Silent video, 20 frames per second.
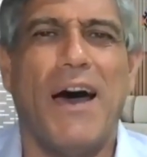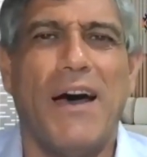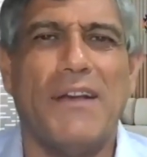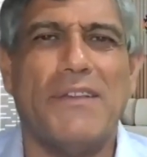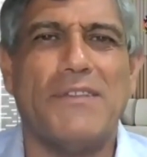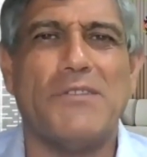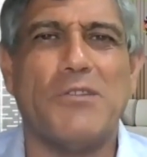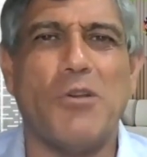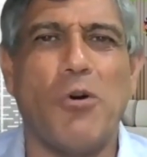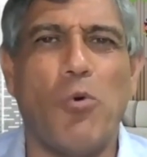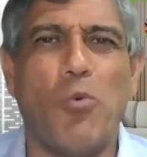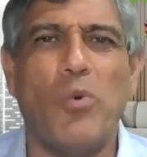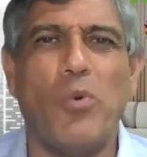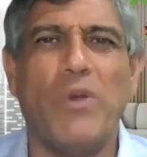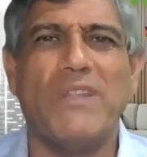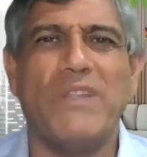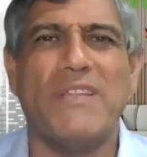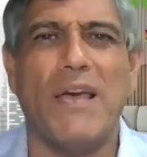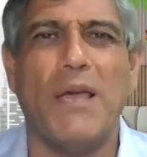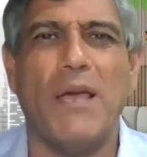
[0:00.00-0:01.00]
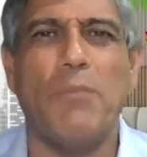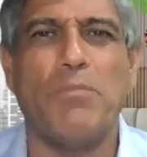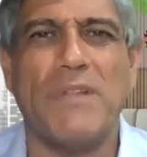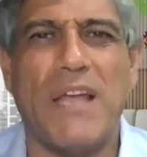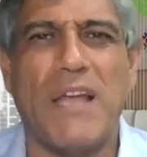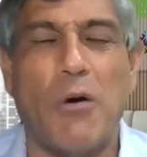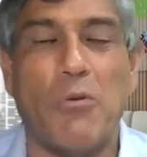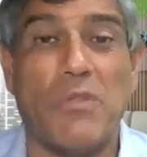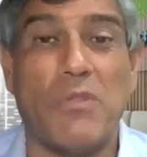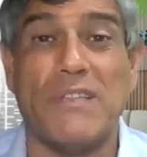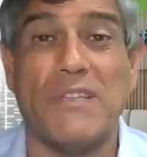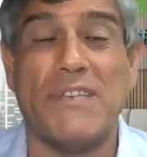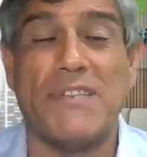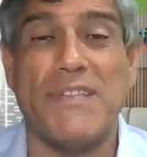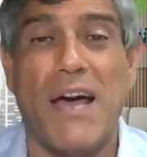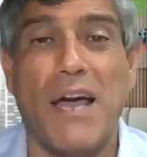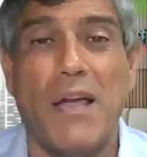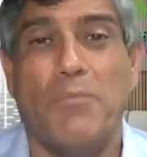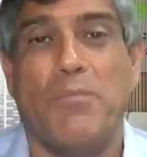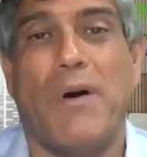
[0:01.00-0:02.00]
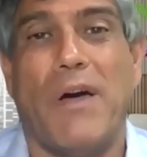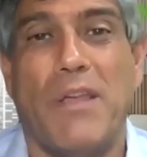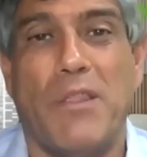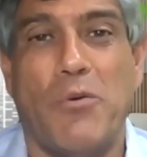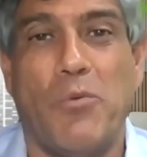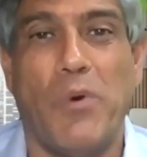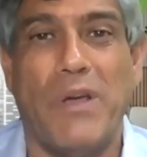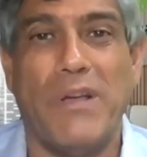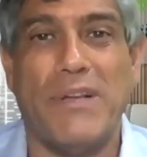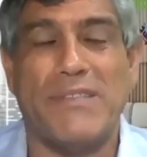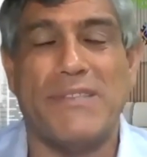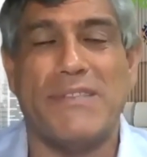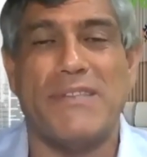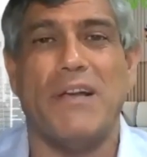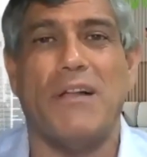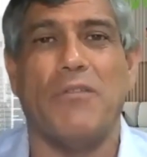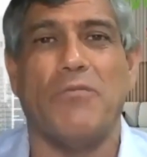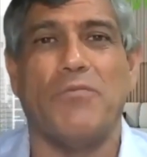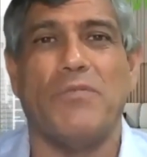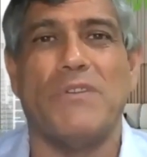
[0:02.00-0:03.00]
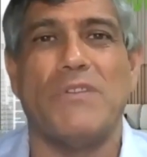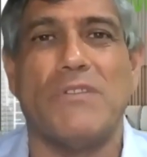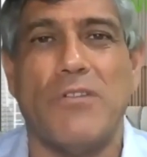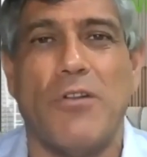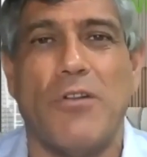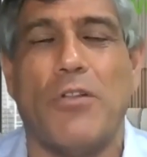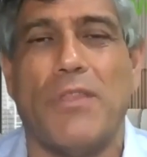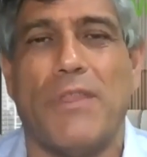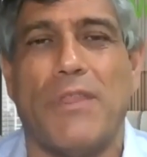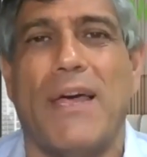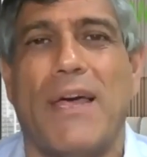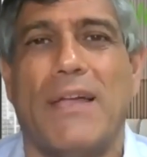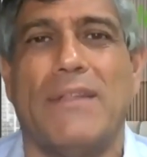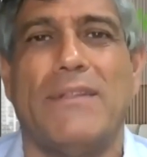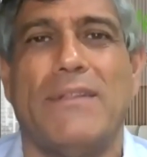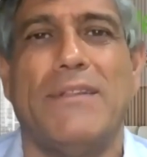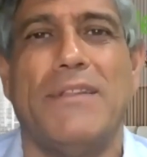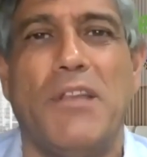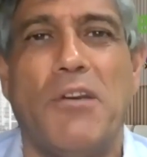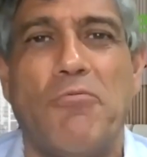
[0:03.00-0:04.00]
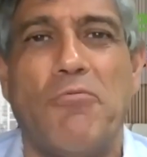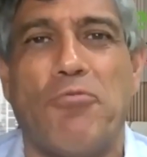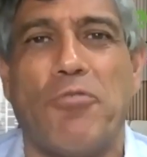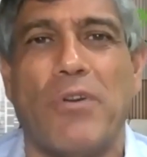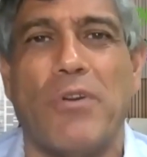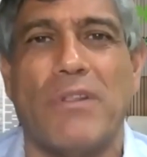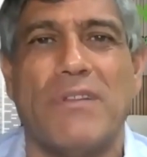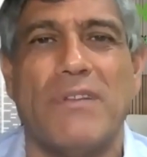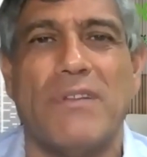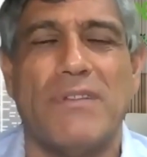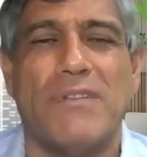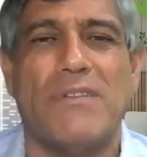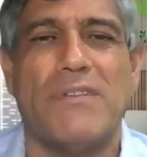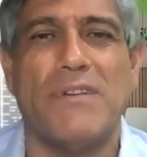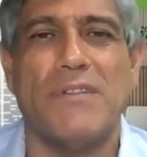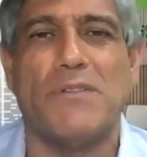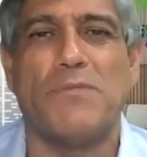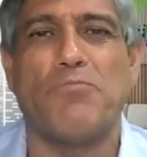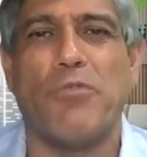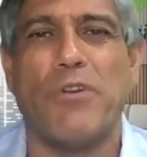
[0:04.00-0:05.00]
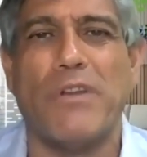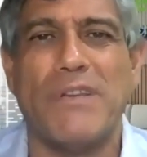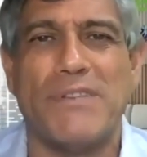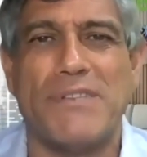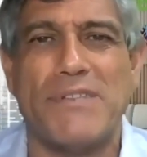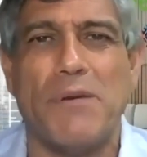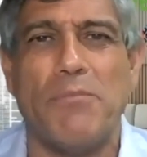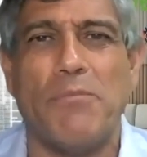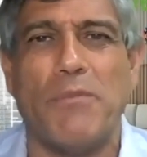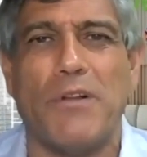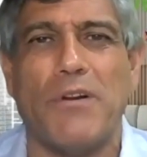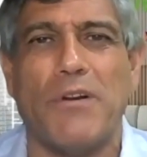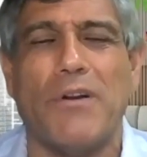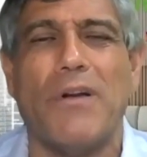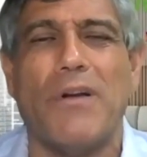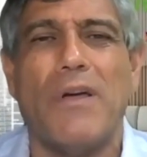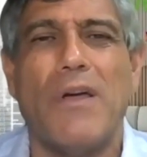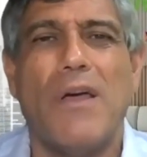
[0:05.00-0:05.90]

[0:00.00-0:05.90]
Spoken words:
So we taped out the design, by the way, itself is not that different. It's pretty similar.